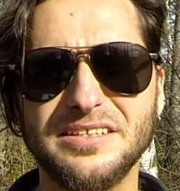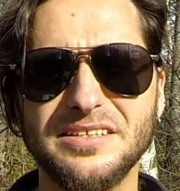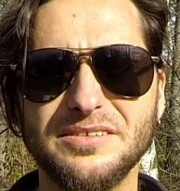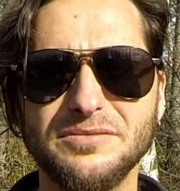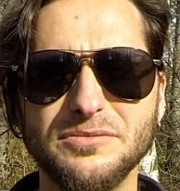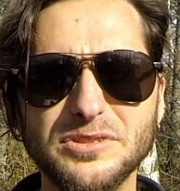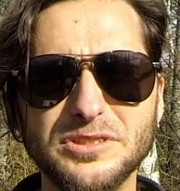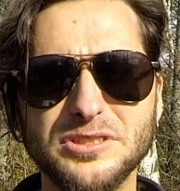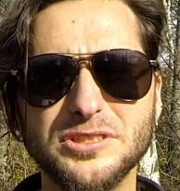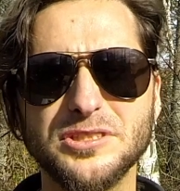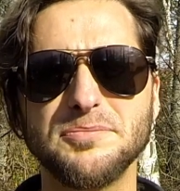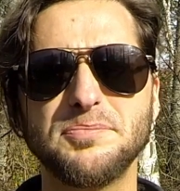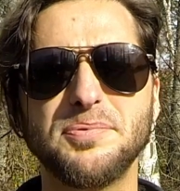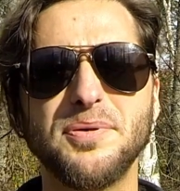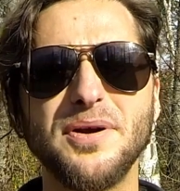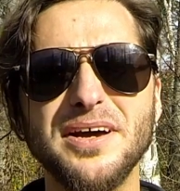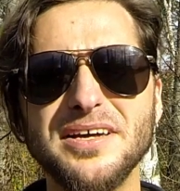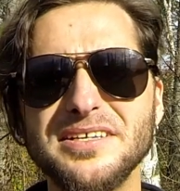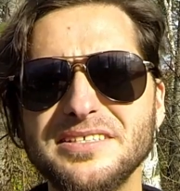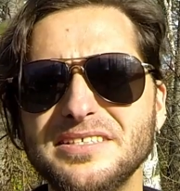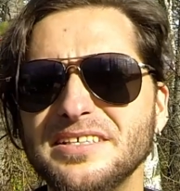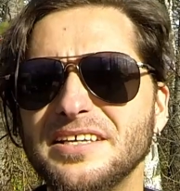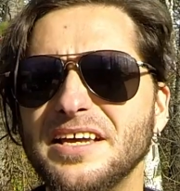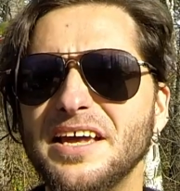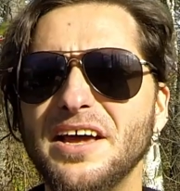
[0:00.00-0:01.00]
was
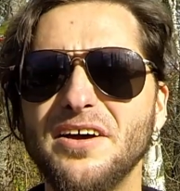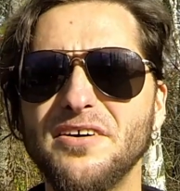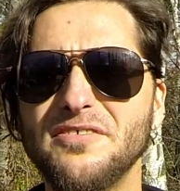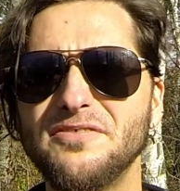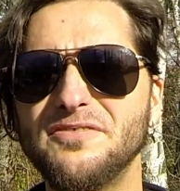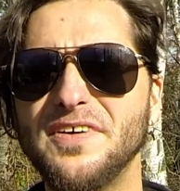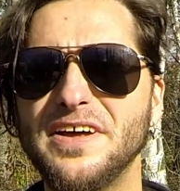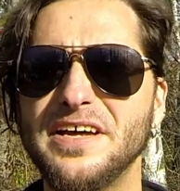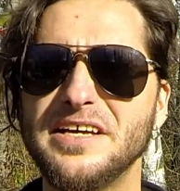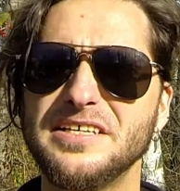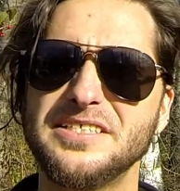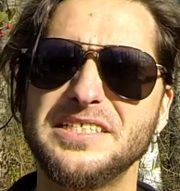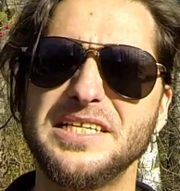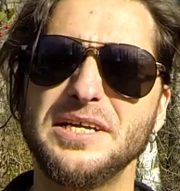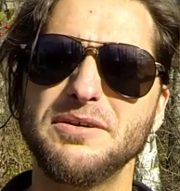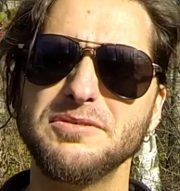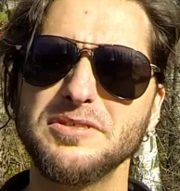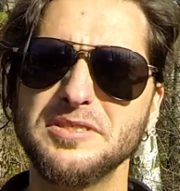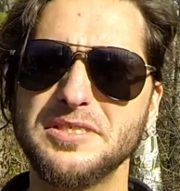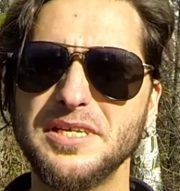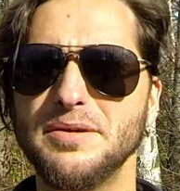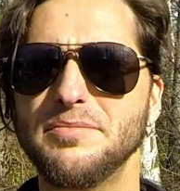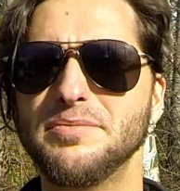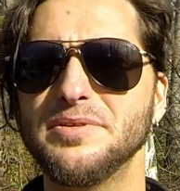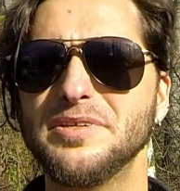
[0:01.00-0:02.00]
surprising how fast I
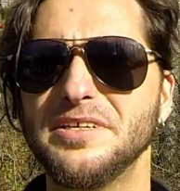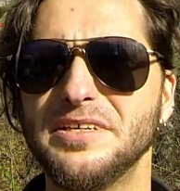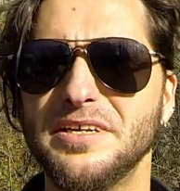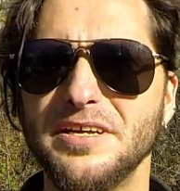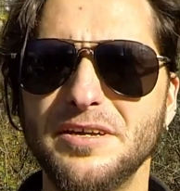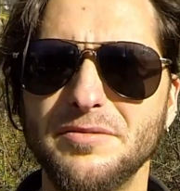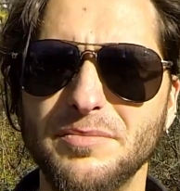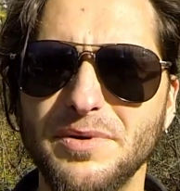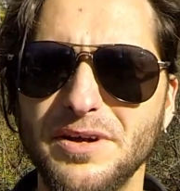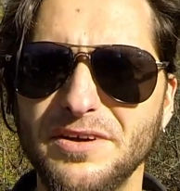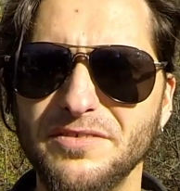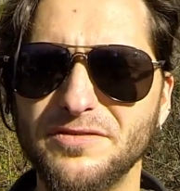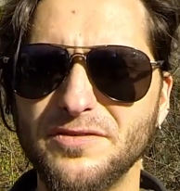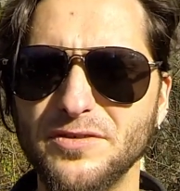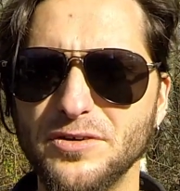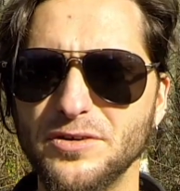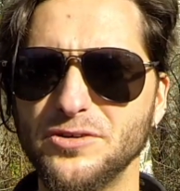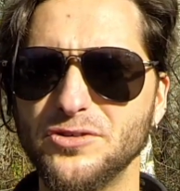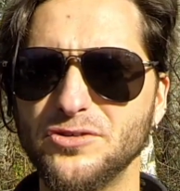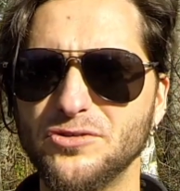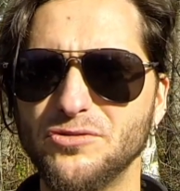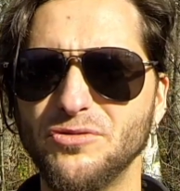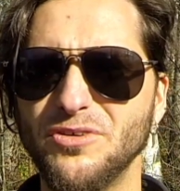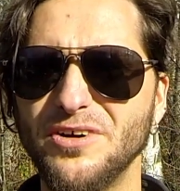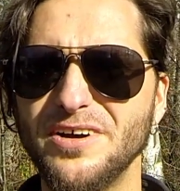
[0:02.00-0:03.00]
was able to get my
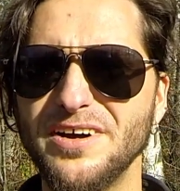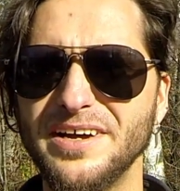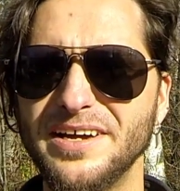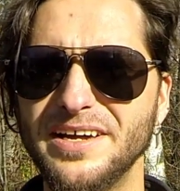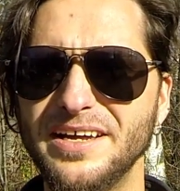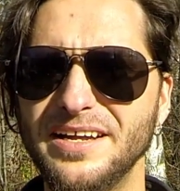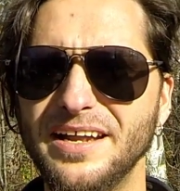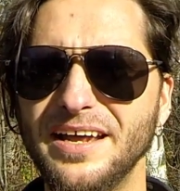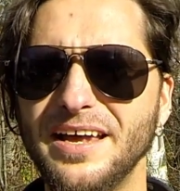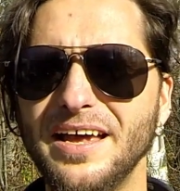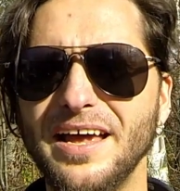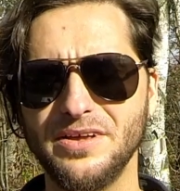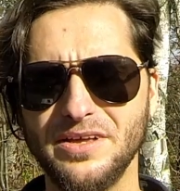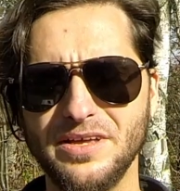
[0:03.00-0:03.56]
first ride.